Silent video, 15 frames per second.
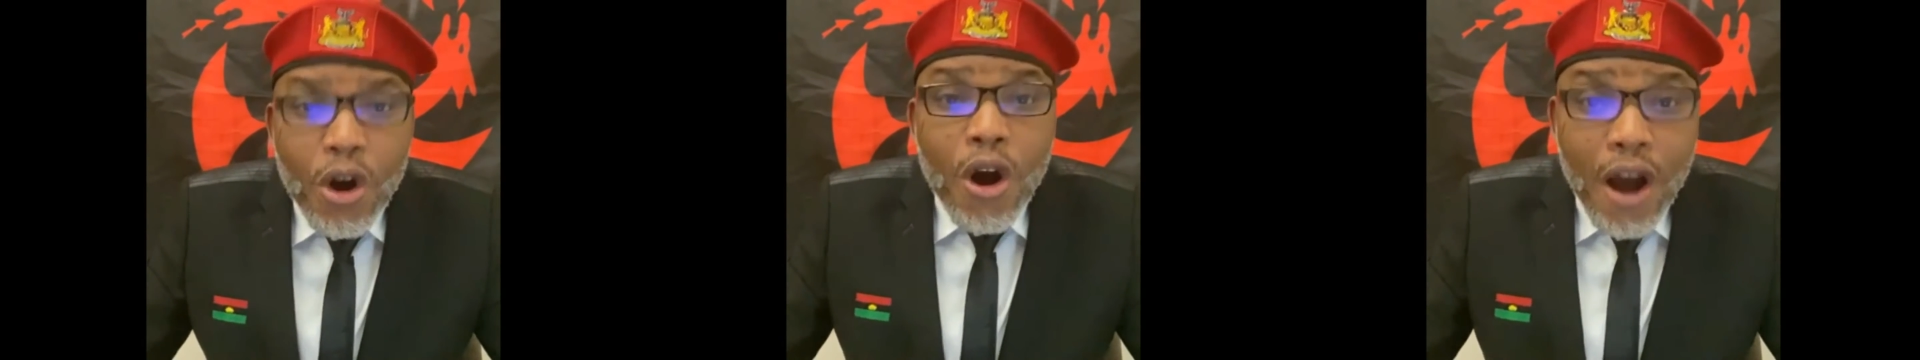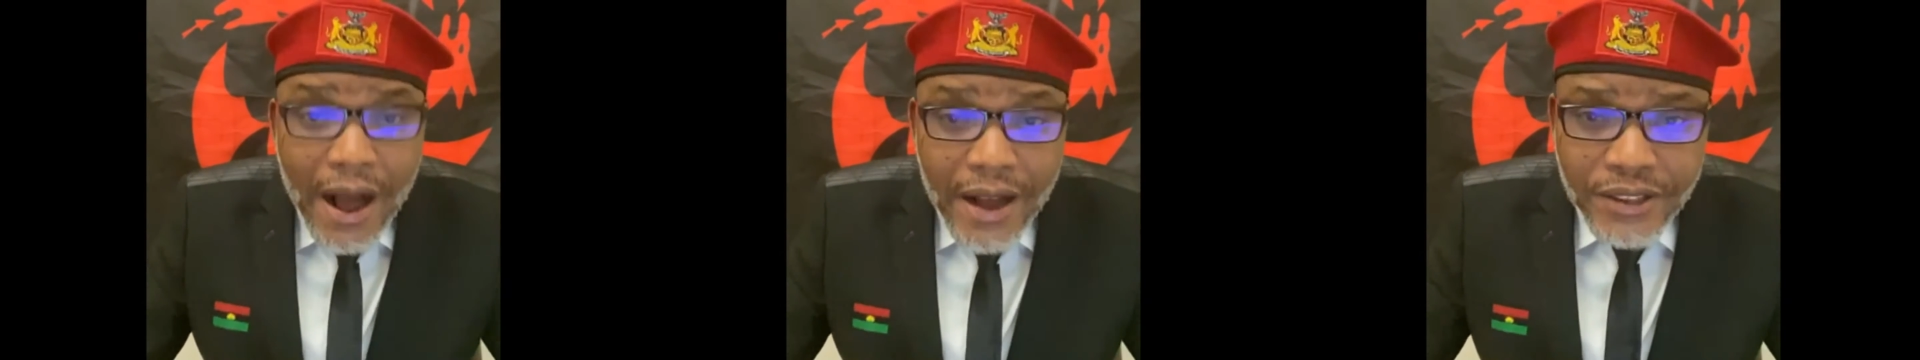
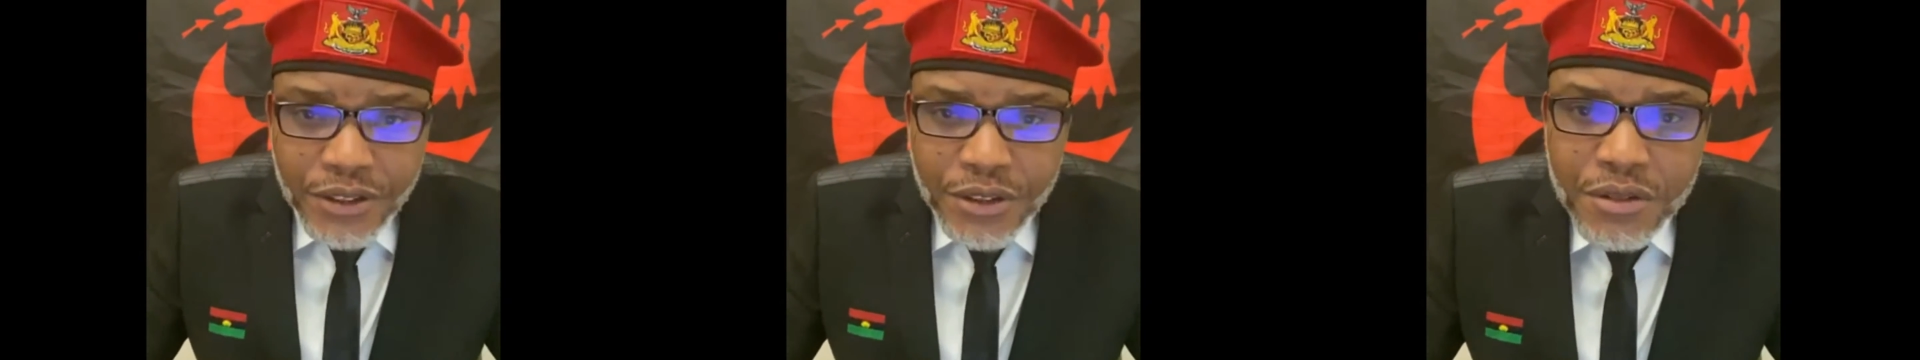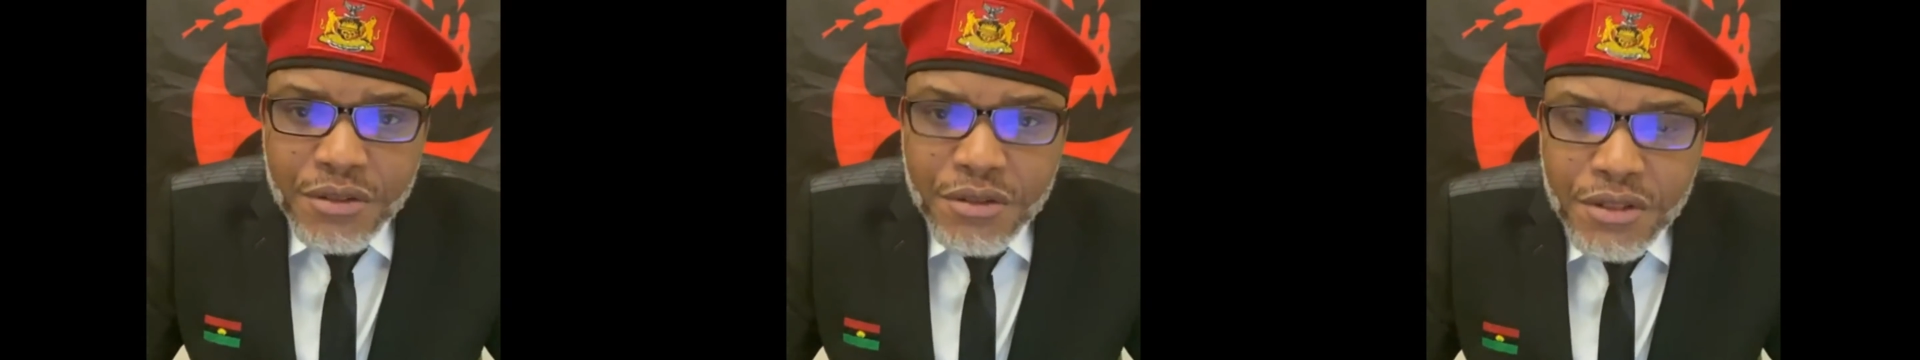or
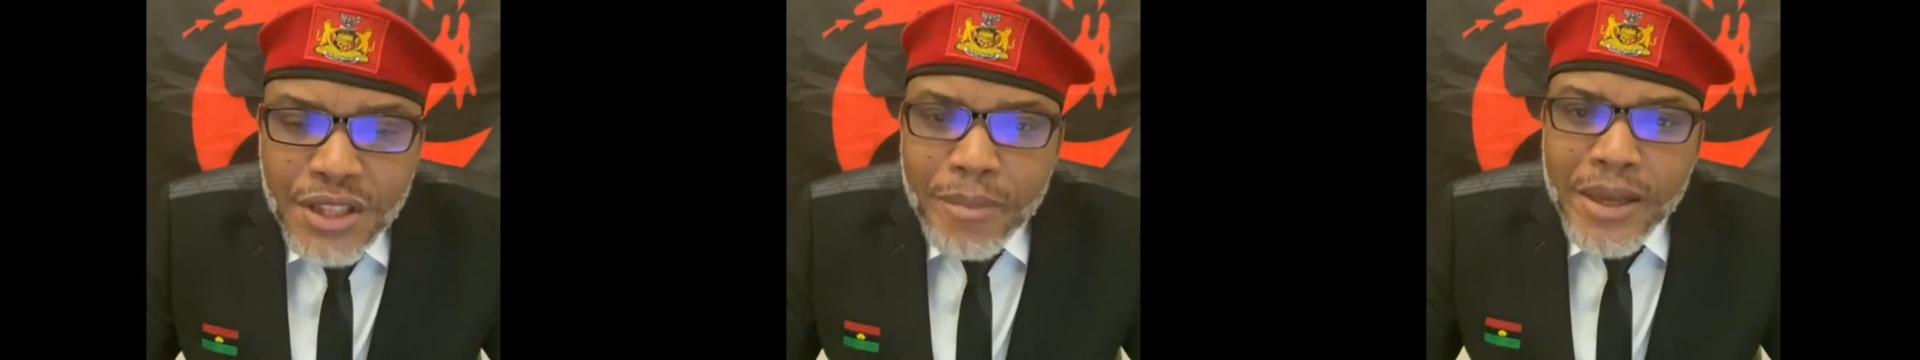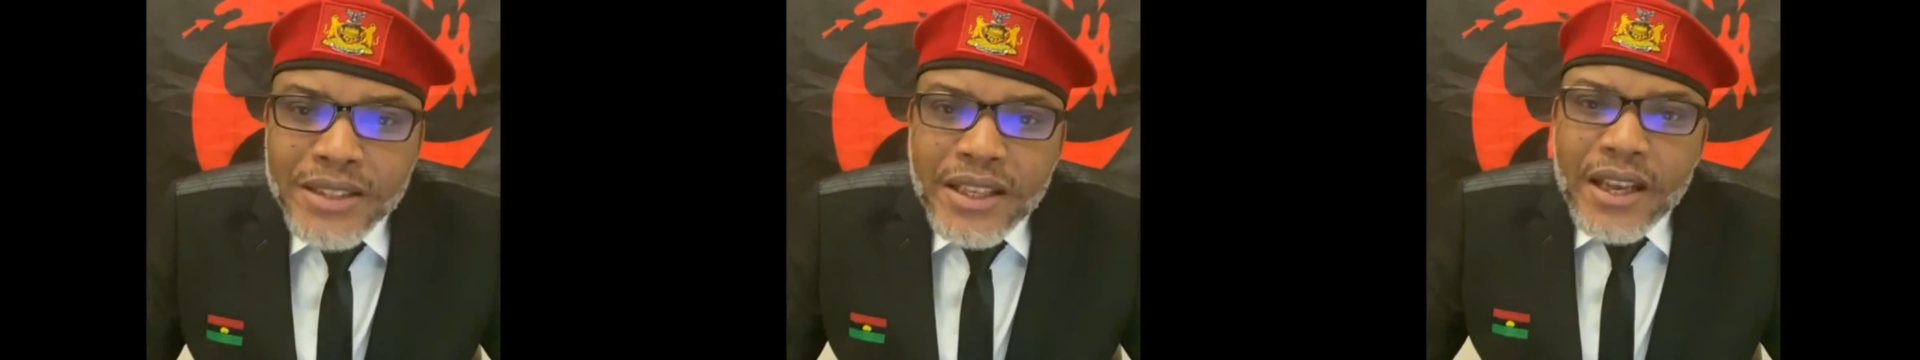
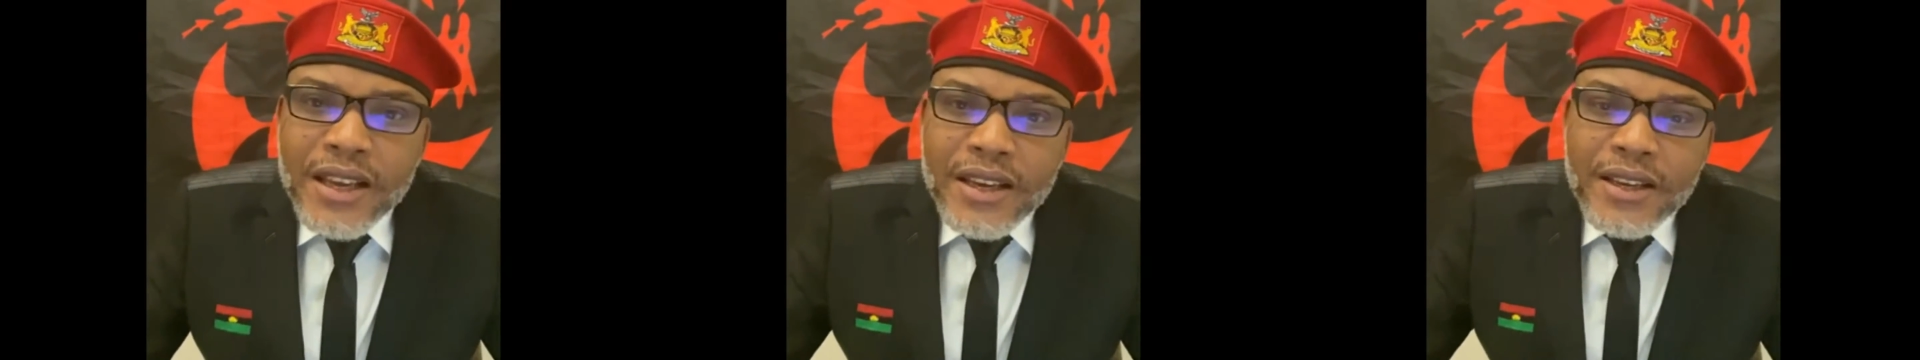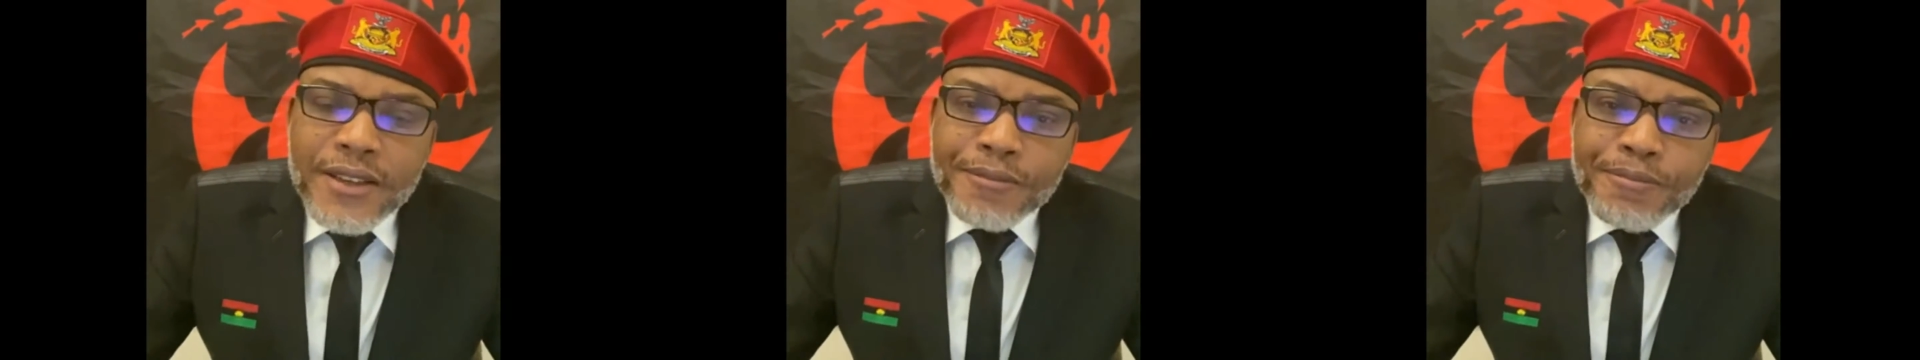actions they may
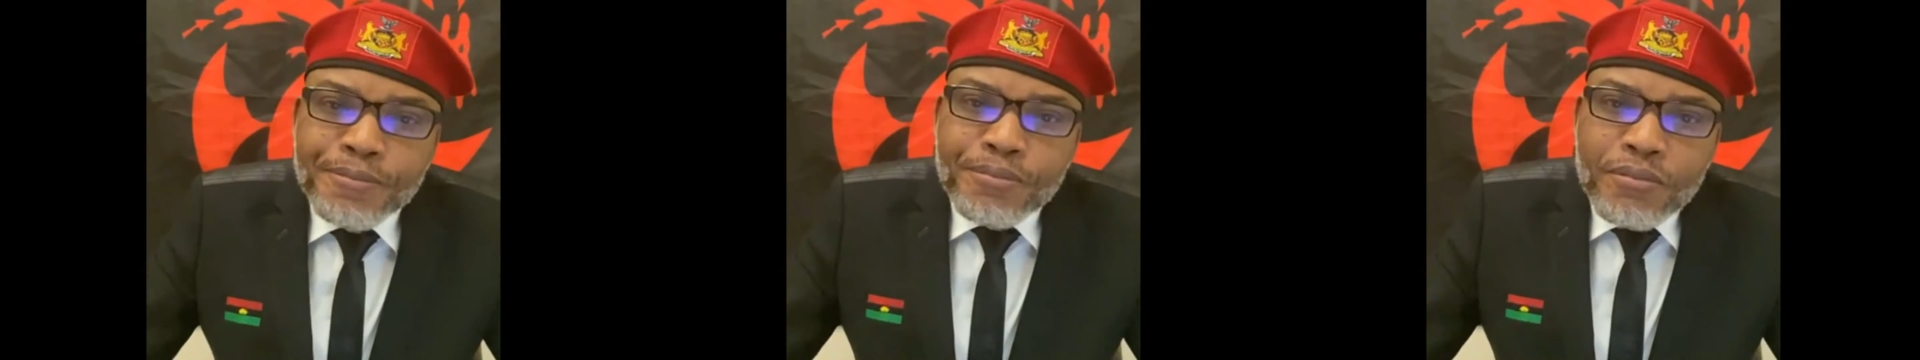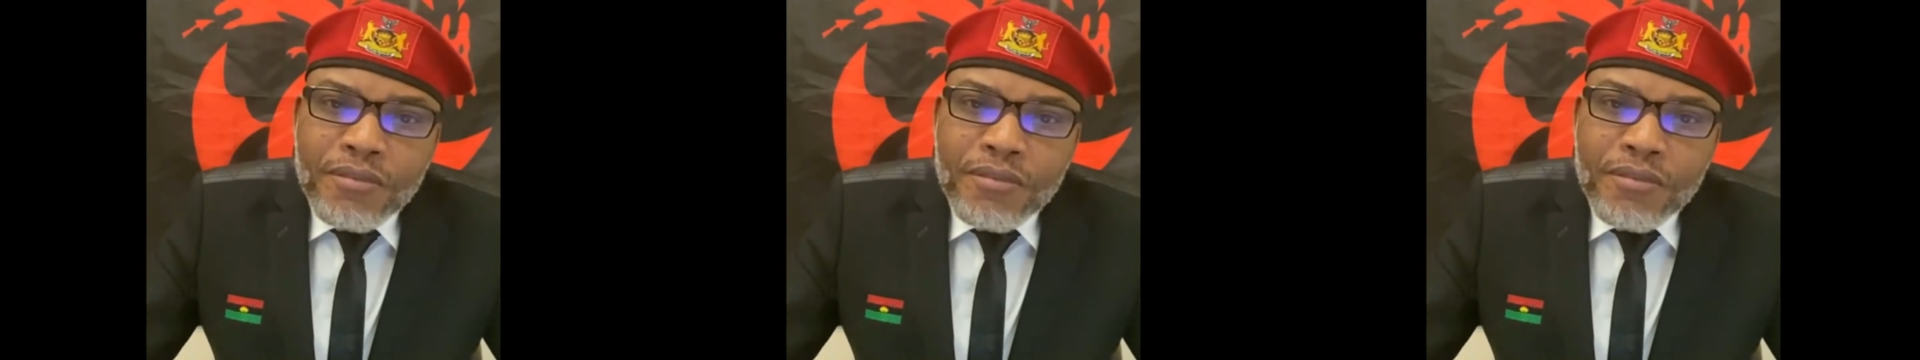take